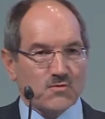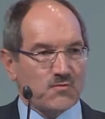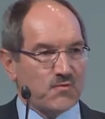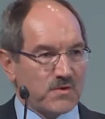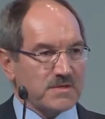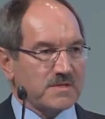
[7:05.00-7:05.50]

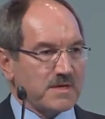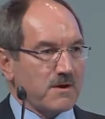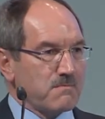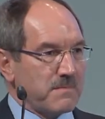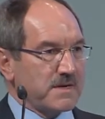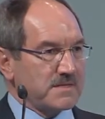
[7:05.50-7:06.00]
leader
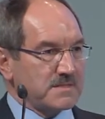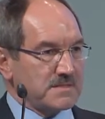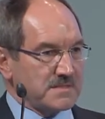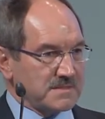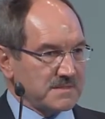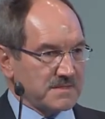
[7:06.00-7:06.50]
in
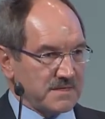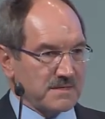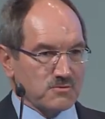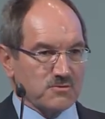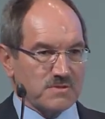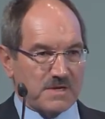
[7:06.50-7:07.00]
their
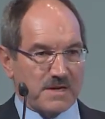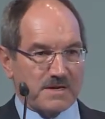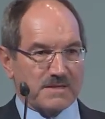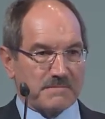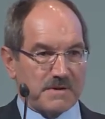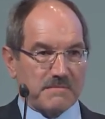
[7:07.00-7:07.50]
sector.
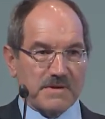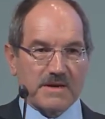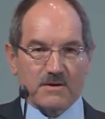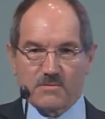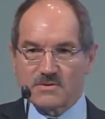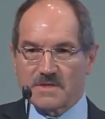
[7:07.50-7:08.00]

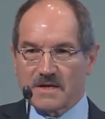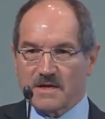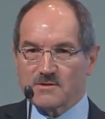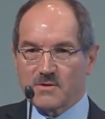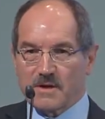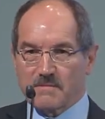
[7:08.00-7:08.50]

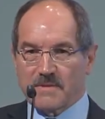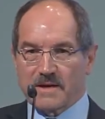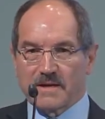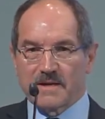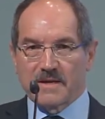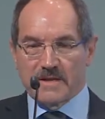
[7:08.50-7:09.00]
This
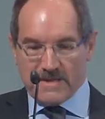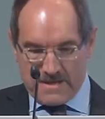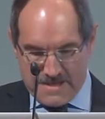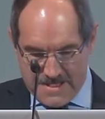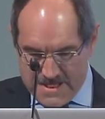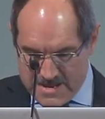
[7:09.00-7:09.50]
has
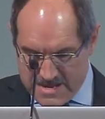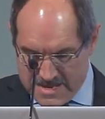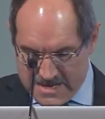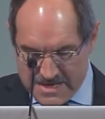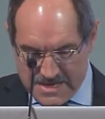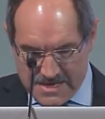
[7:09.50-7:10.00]
strengthened a
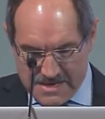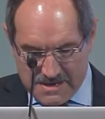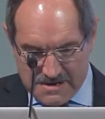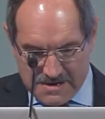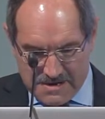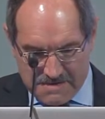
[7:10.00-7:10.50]
country like
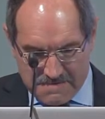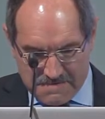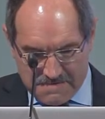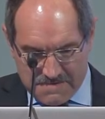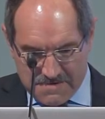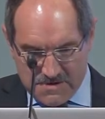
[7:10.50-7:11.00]
Germany.
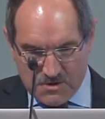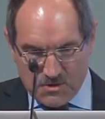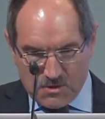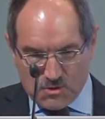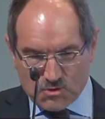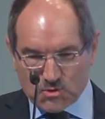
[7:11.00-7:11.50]

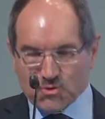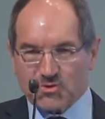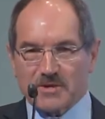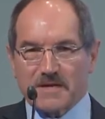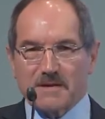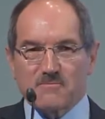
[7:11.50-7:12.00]

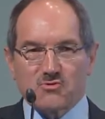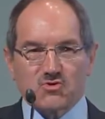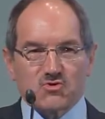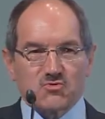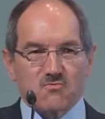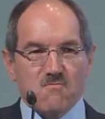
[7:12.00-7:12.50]

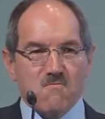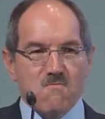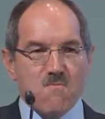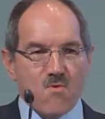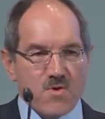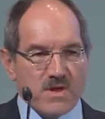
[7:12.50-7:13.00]
We
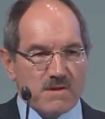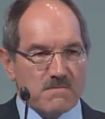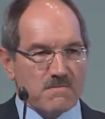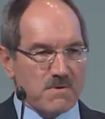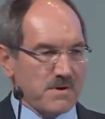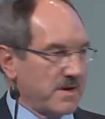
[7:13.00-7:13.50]

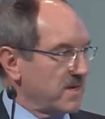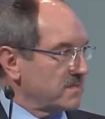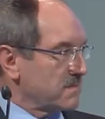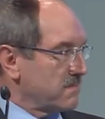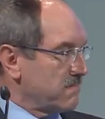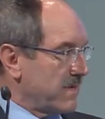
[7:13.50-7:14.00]
have
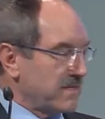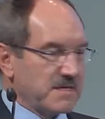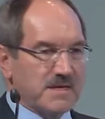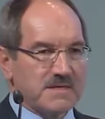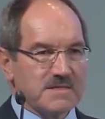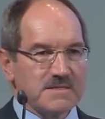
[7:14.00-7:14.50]
very
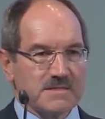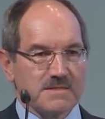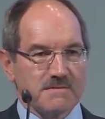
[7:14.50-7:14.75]
good